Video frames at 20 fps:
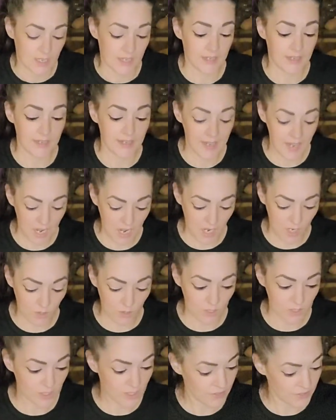
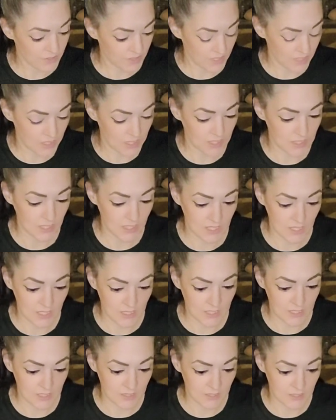Now, another thing
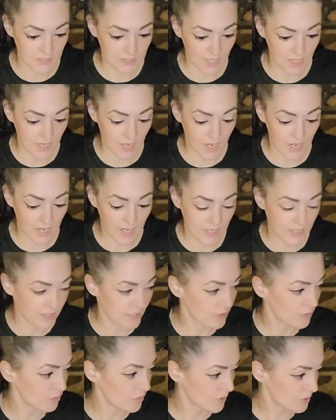is
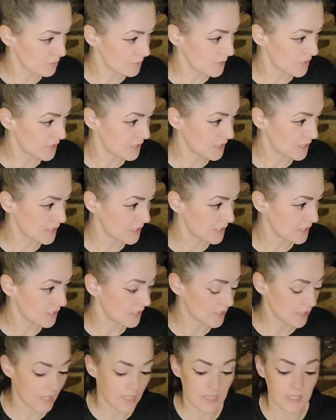I will be
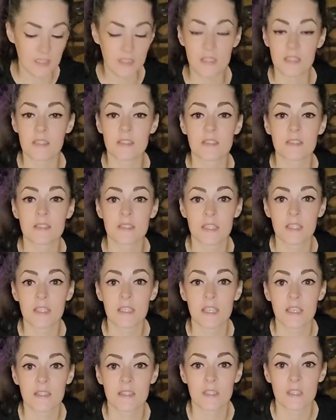letting this
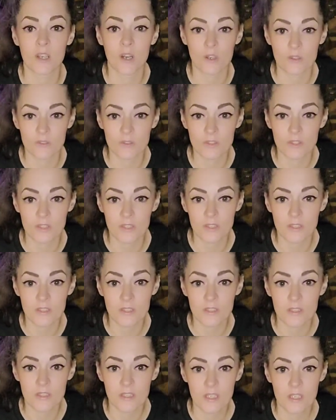sit at the
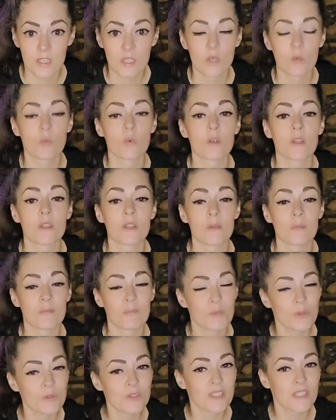altar with
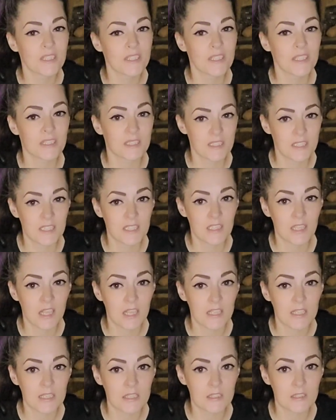most likely a tea
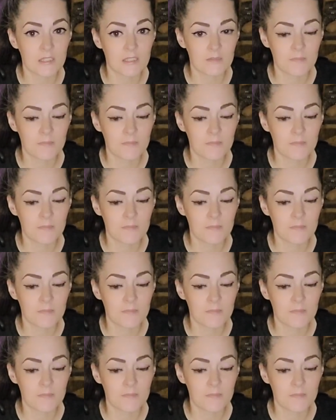light.